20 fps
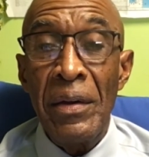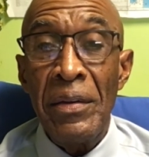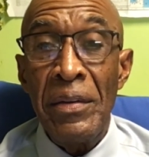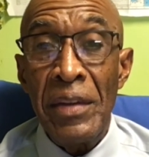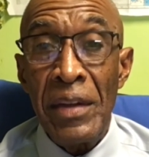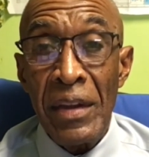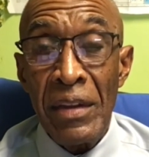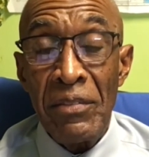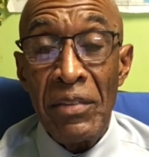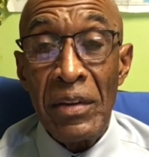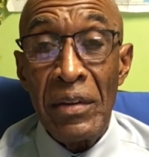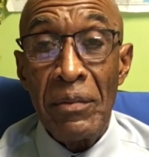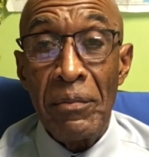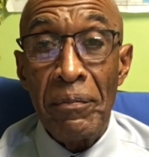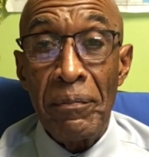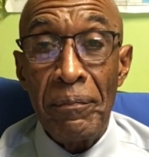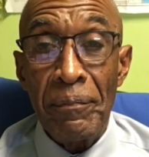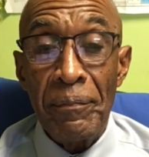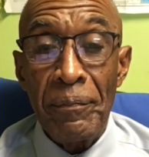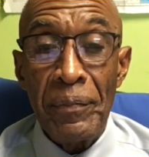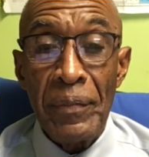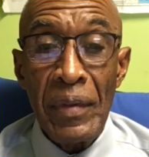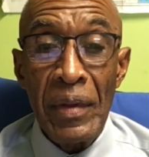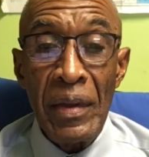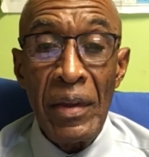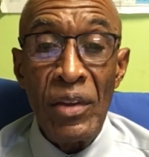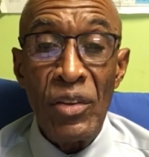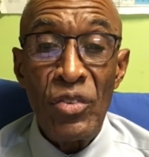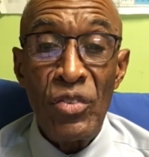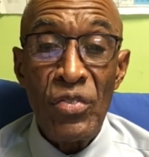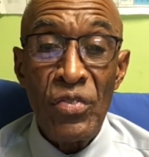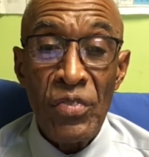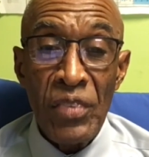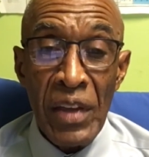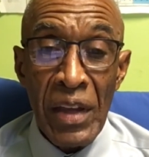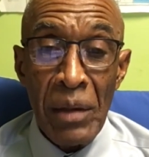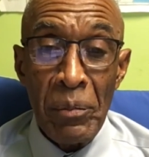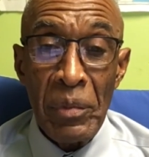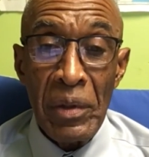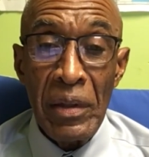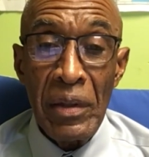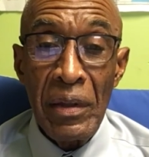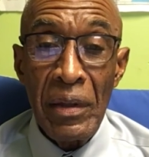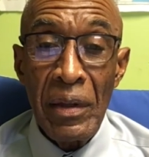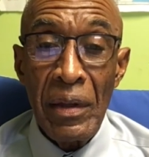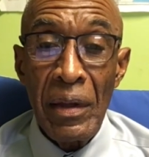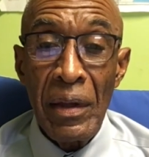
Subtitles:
David, his family,